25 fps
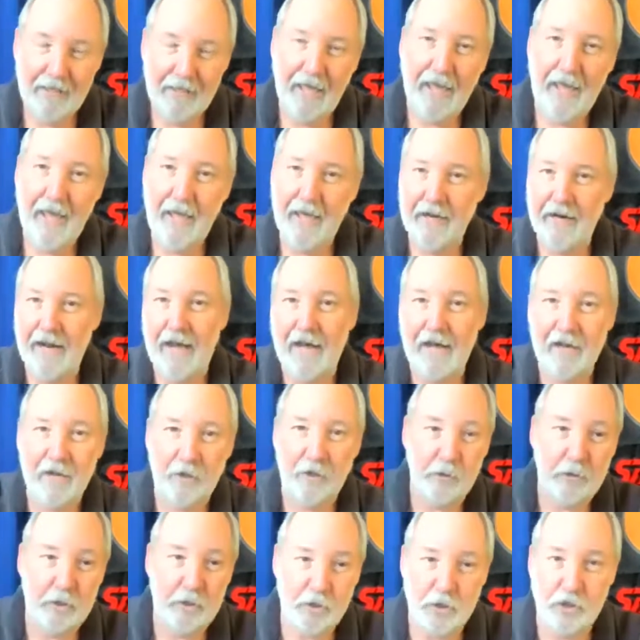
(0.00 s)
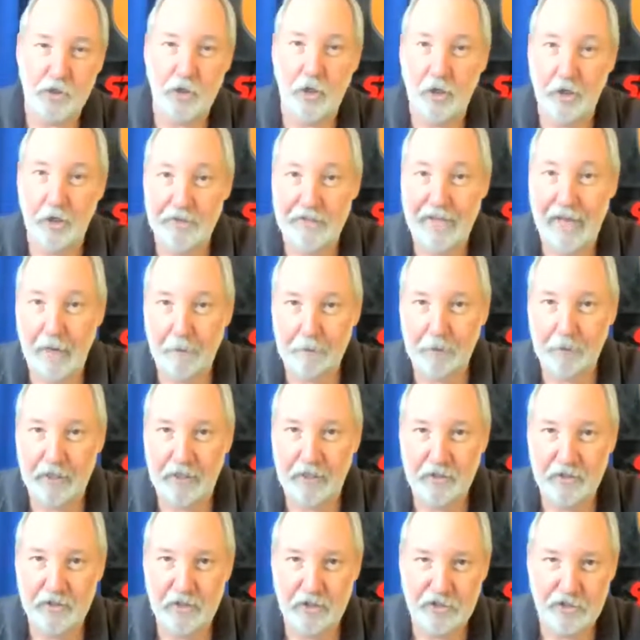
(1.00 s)
and how to install the
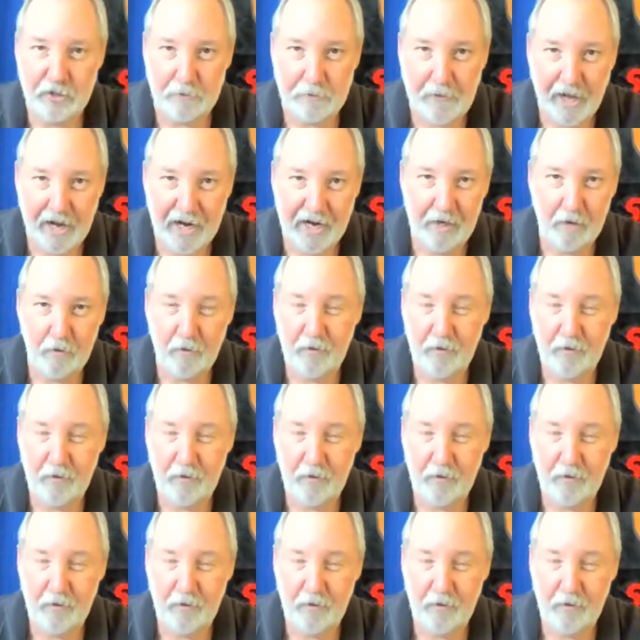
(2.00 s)
operating system on it.